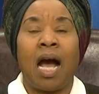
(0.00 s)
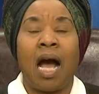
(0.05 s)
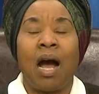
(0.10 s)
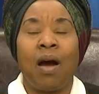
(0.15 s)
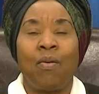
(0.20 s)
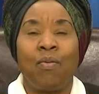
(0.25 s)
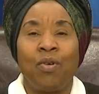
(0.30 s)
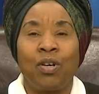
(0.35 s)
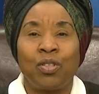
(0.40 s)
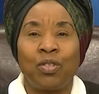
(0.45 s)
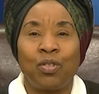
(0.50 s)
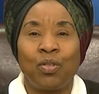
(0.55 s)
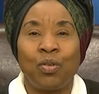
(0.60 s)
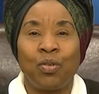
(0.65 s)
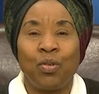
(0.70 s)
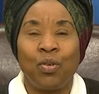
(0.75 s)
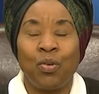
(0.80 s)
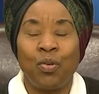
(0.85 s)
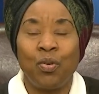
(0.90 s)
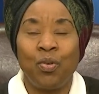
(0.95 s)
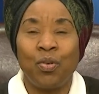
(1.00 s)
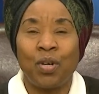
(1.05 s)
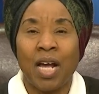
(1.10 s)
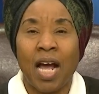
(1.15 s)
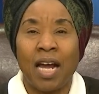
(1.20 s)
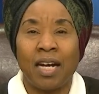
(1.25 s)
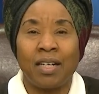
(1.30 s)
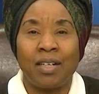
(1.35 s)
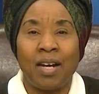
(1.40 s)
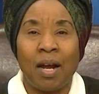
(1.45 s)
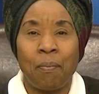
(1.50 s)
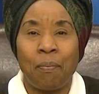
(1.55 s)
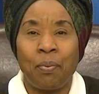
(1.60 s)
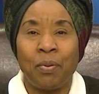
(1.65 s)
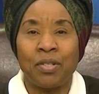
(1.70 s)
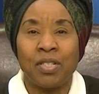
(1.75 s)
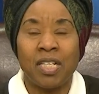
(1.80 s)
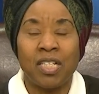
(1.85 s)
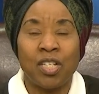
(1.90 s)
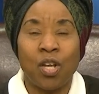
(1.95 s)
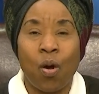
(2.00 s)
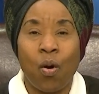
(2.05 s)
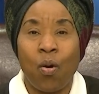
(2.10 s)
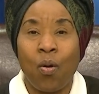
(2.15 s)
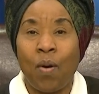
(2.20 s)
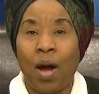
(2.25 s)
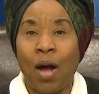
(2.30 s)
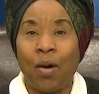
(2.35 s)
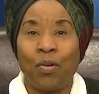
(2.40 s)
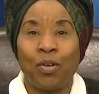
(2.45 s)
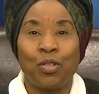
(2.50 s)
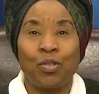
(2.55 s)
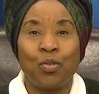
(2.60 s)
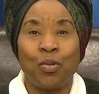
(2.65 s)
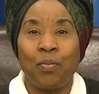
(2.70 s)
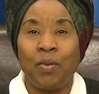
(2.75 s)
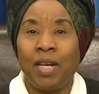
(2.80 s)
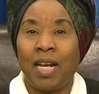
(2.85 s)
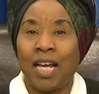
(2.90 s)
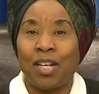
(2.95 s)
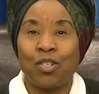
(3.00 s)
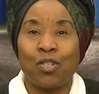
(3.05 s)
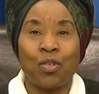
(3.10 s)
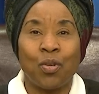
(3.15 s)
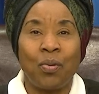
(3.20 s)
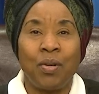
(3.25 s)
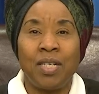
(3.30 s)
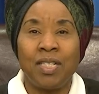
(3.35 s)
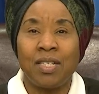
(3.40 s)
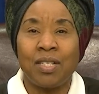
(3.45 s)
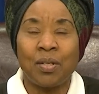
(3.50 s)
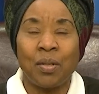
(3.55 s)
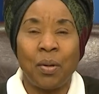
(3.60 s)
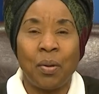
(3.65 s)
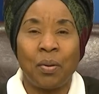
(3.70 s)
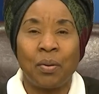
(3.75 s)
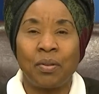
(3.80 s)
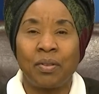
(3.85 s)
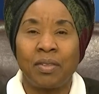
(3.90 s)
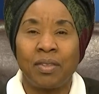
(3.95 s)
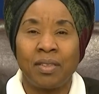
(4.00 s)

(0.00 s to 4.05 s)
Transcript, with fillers: I want to, you look at that person and say, oh, I want to be like so-and-so.